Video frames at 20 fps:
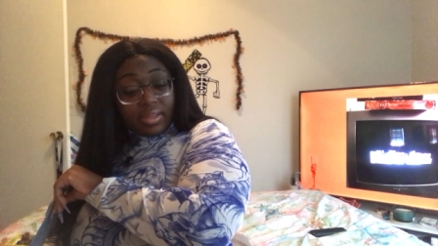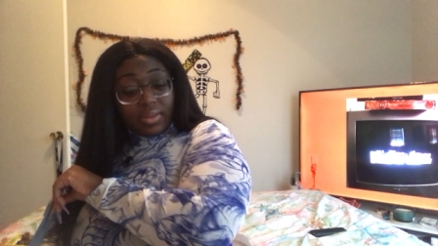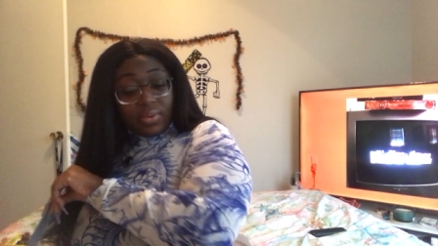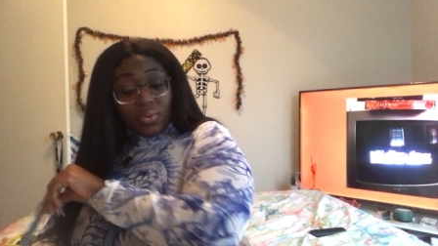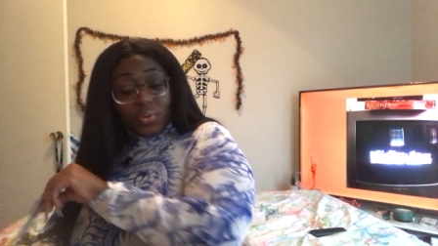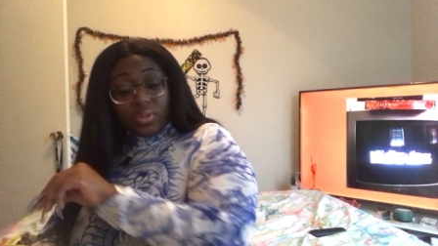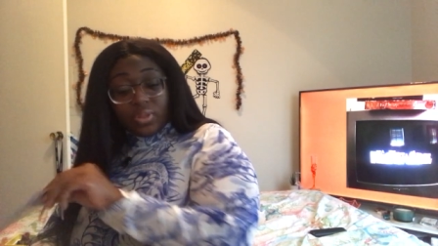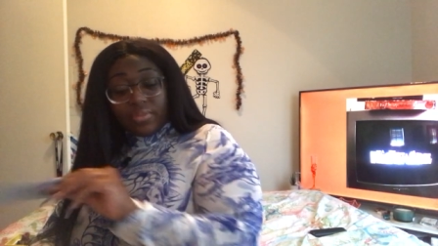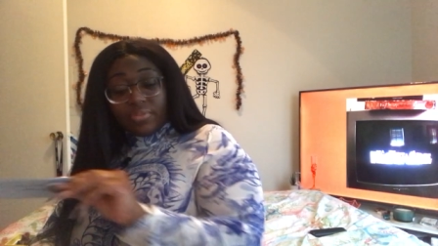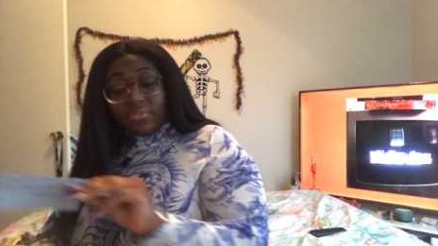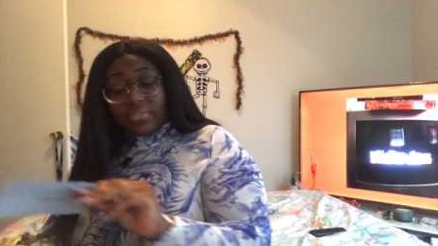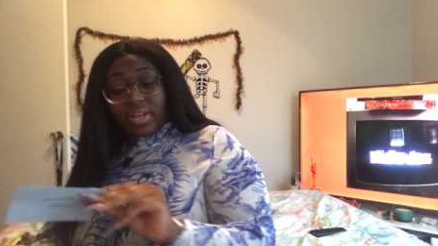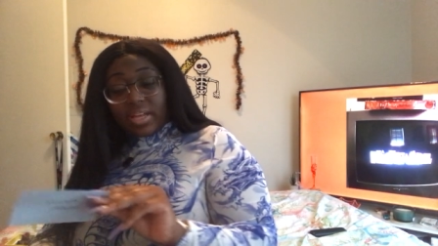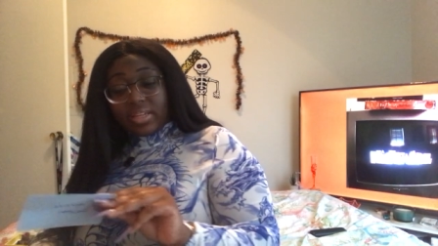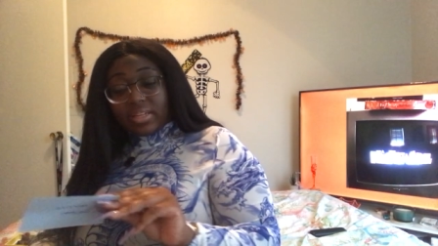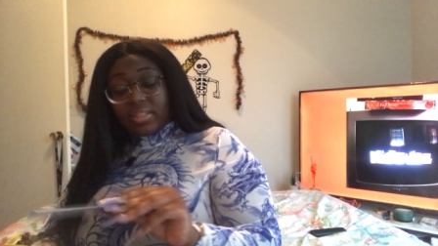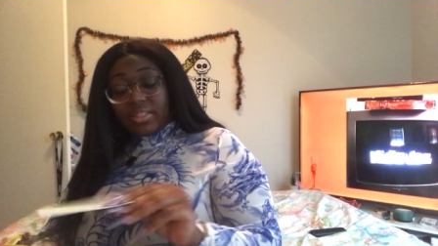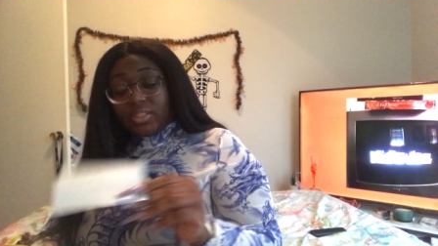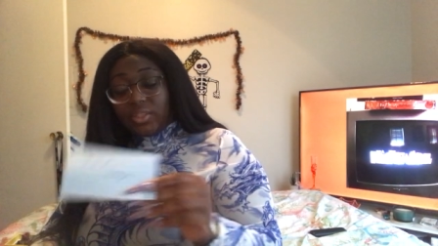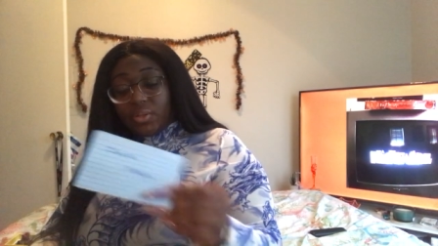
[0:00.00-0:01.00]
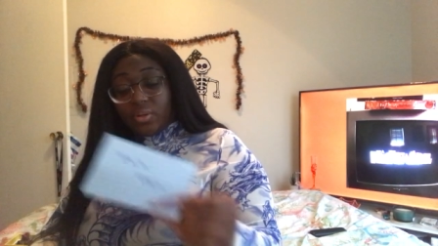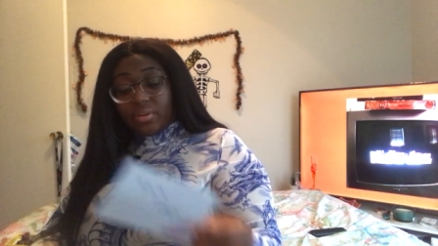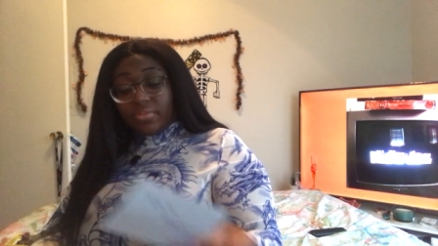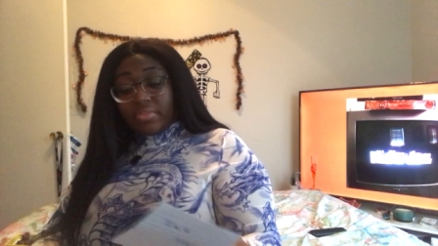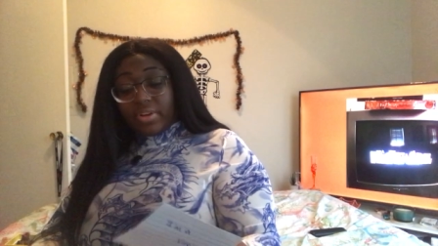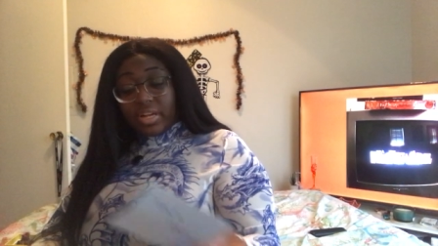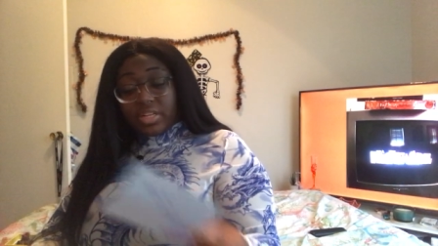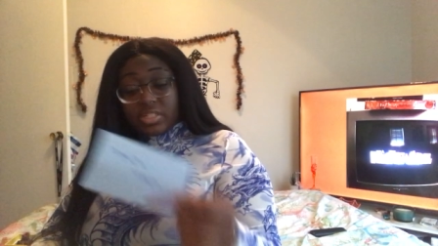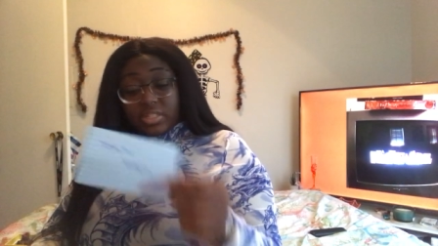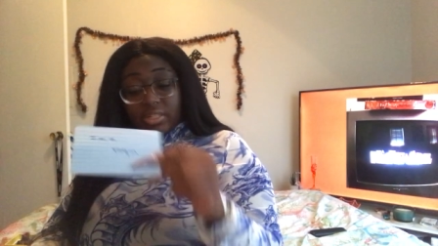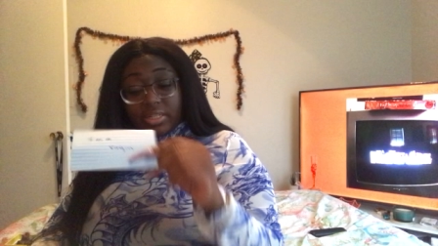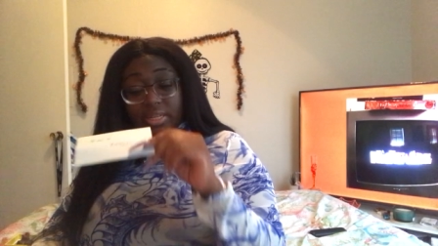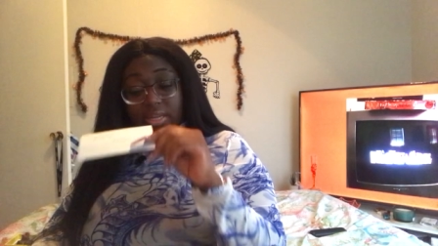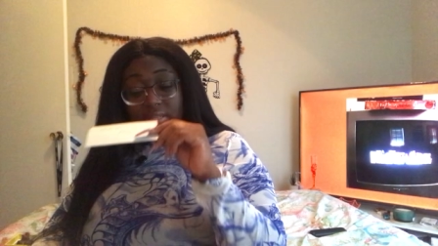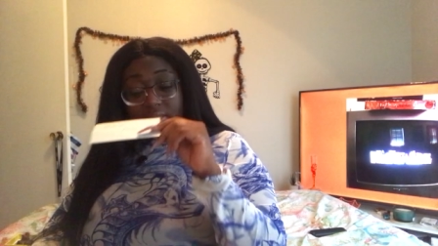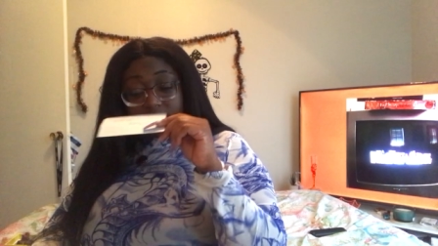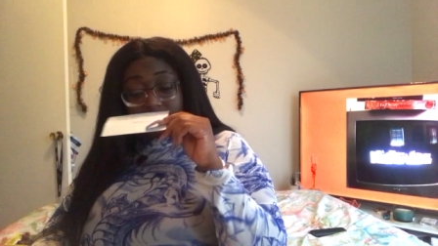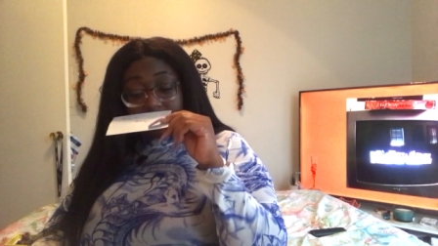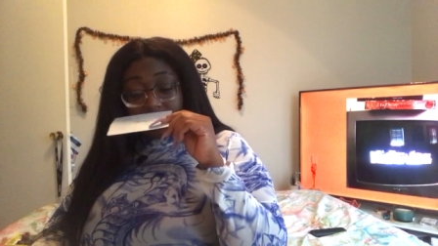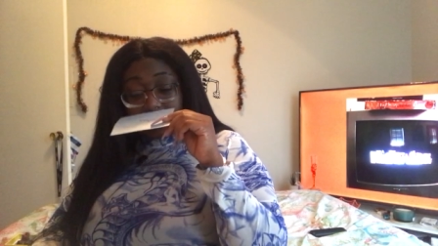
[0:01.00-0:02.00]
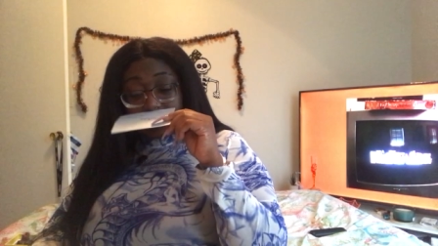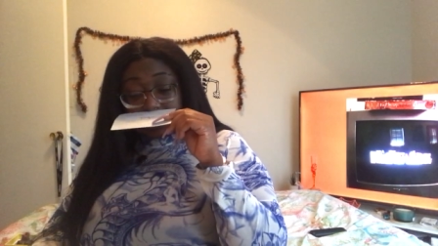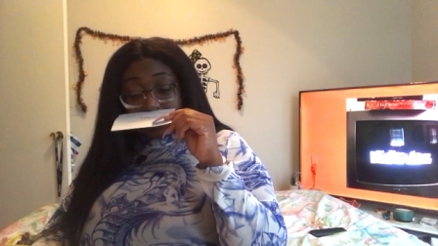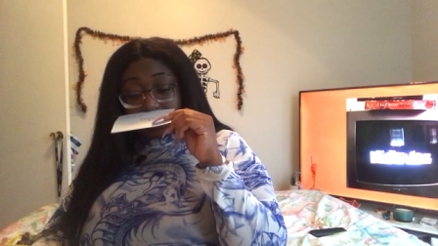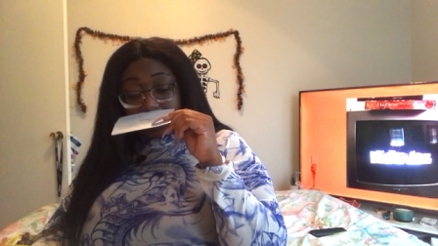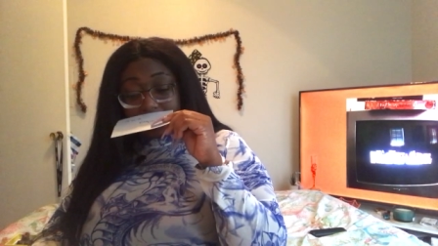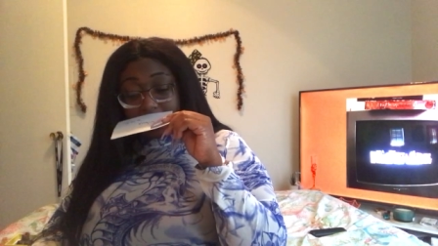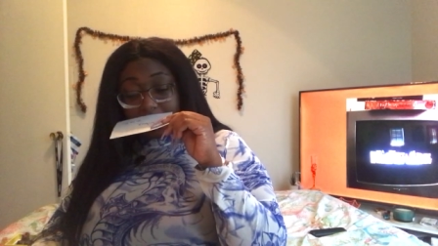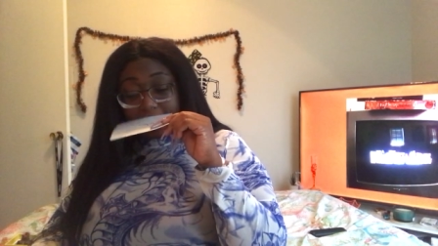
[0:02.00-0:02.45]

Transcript: Who the fuck? You're a virgin, Leo's a virgin.